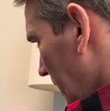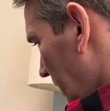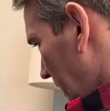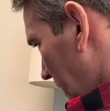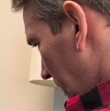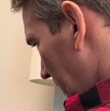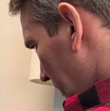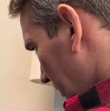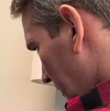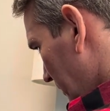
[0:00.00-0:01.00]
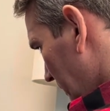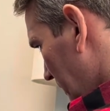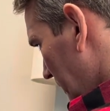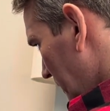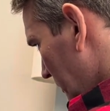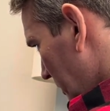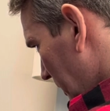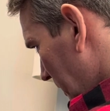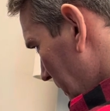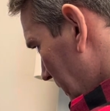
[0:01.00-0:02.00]
A, very good
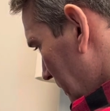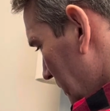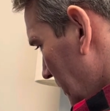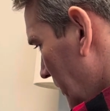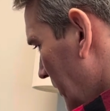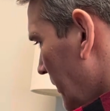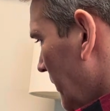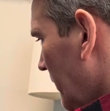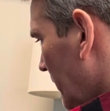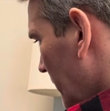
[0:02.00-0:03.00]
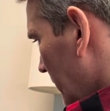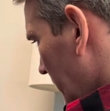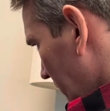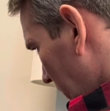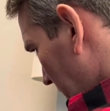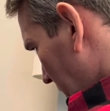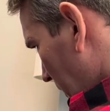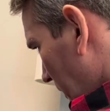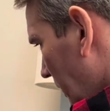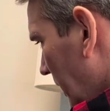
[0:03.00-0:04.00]
paying attention. Yep,
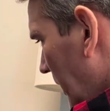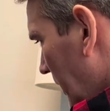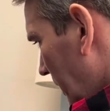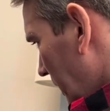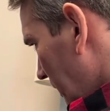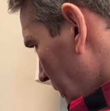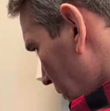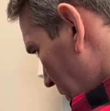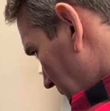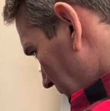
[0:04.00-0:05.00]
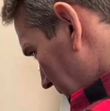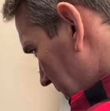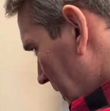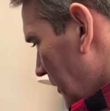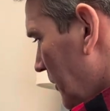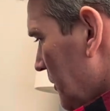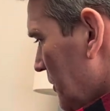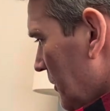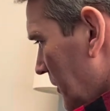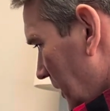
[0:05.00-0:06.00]
R-A, your hand's getting
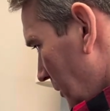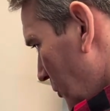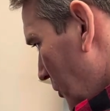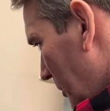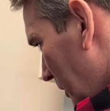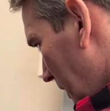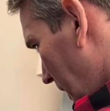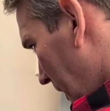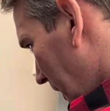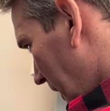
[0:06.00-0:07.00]
closer, getting warmer, hot,